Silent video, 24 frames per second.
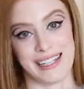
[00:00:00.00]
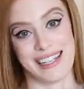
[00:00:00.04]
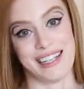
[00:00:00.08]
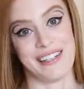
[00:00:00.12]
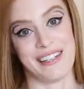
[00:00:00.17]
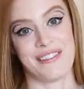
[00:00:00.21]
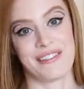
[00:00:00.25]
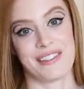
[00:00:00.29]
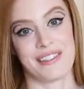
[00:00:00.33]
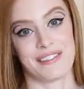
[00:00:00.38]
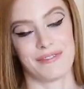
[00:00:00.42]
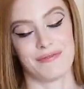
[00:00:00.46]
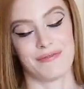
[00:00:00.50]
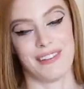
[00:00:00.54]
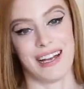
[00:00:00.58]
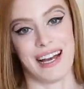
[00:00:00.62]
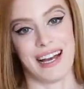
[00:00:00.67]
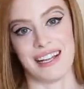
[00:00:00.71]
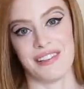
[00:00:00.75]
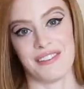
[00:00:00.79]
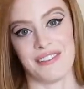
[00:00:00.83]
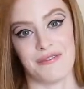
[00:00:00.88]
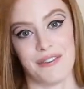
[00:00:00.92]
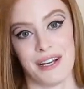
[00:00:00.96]
sleeves
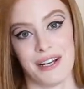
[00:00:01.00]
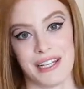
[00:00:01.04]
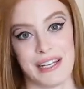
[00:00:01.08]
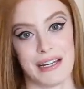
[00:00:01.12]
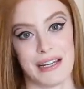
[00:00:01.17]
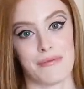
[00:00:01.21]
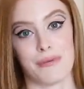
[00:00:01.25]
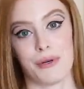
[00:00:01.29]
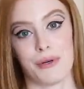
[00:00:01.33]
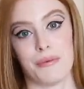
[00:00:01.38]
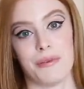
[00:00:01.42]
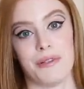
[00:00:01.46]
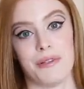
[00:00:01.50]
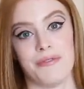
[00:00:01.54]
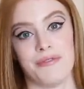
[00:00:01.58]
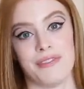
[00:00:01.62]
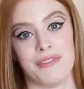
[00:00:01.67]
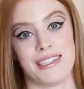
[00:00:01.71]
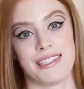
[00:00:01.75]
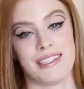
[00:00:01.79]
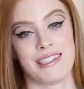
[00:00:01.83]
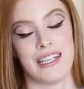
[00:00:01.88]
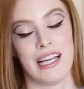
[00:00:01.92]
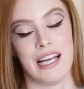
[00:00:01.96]
and redhead
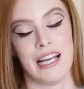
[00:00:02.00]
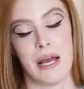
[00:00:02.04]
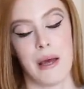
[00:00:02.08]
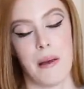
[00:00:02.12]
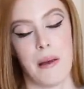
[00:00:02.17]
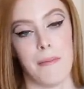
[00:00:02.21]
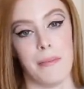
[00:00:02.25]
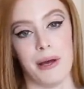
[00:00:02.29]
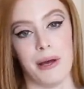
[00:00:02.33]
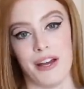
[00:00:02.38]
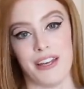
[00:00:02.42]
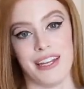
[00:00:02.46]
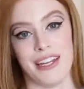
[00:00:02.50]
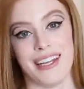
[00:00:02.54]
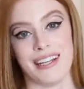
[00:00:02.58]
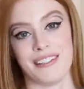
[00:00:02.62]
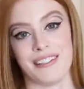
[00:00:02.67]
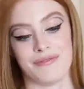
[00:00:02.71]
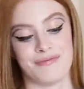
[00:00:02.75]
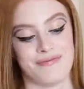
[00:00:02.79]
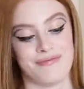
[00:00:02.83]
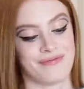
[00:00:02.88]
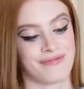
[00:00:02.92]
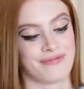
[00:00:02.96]
problems,
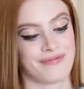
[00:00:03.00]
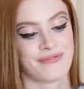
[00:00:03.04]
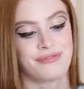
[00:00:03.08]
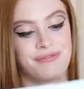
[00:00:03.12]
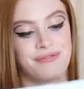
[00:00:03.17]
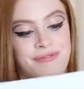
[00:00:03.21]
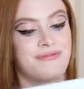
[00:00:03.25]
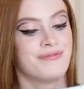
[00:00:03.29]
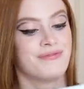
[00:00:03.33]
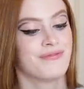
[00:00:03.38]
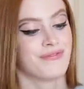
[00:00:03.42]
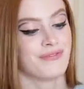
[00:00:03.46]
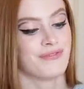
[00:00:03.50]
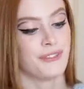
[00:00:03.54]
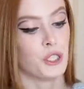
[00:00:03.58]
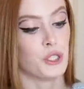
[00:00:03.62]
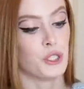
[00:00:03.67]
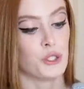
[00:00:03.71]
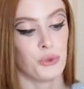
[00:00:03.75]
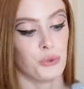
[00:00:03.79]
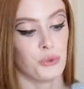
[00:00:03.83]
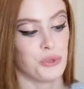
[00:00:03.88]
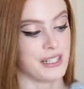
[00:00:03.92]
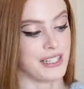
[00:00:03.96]
burning. You're
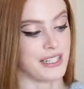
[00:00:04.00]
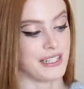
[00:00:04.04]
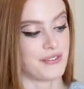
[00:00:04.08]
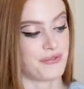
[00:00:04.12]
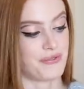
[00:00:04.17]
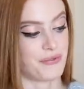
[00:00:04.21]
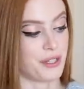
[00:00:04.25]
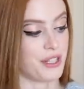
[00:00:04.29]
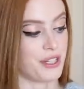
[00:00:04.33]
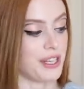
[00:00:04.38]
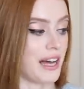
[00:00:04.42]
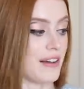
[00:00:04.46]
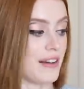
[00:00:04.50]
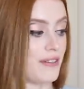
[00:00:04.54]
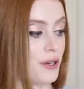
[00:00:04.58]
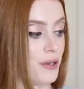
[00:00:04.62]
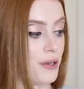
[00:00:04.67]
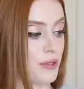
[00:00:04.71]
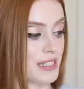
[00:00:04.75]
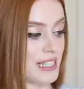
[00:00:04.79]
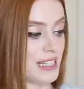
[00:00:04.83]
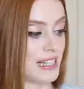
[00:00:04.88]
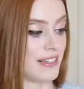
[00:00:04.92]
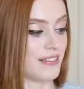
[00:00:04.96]
sorted when you have
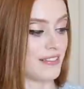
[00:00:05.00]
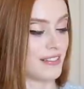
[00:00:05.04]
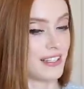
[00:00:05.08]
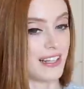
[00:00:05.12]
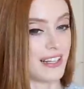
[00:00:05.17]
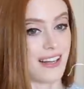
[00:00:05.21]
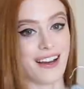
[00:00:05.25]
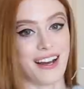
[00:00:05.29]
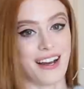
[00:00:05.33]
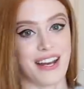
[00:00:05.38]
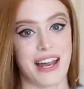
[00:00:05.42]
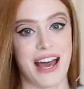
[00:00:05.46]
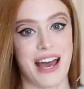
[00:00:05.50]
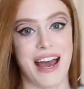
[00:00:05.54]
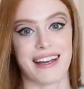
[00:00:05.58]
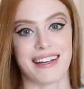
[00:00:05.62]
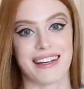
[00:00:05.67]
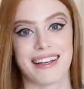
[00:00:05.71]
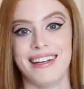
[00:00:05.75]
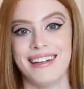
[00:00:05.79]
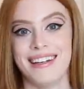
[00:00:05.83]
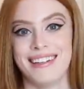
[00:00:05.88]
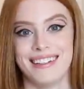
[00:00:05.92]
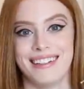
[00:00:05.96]
long sleeves and a high neck.